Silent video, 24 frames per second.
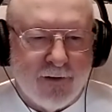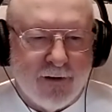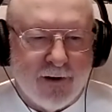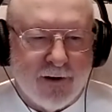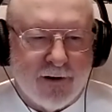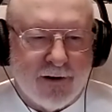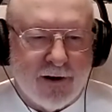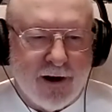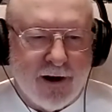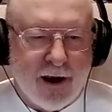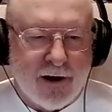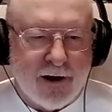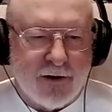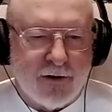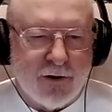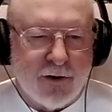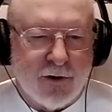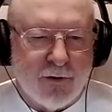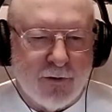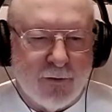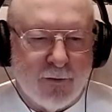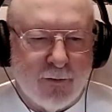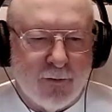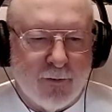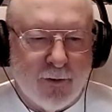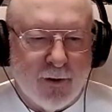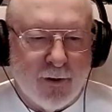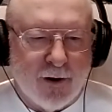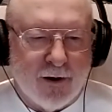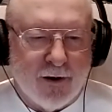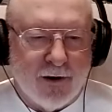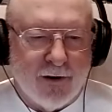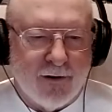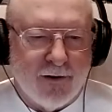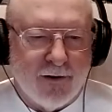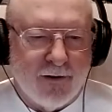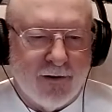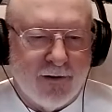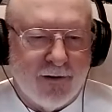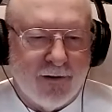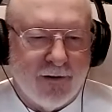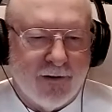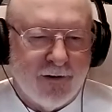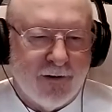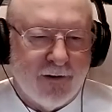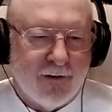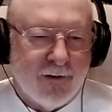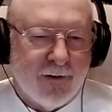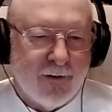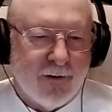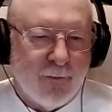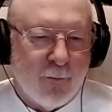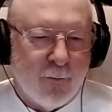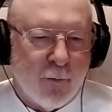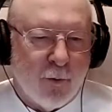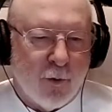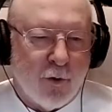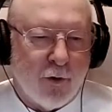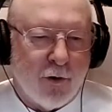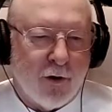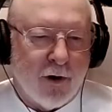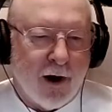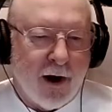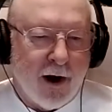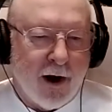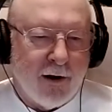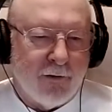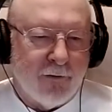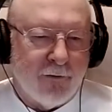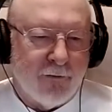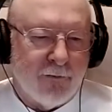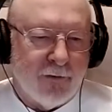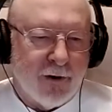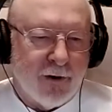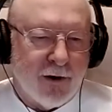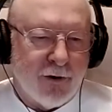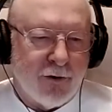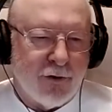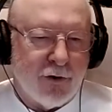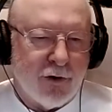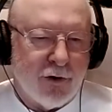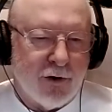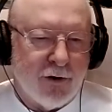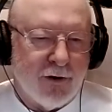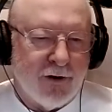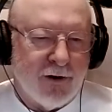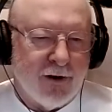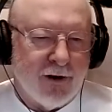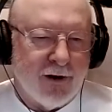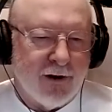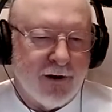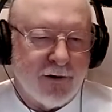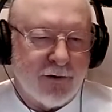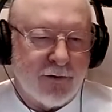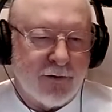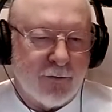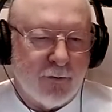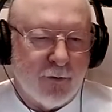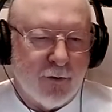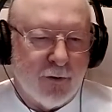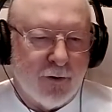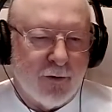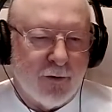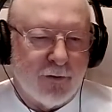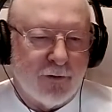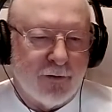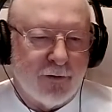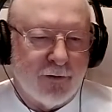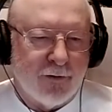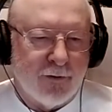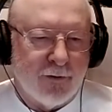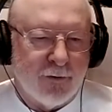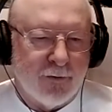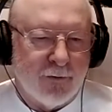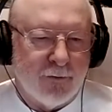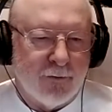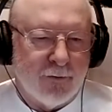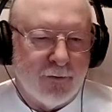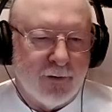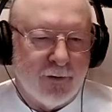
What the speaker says: takes you more aggravation than it's worth to.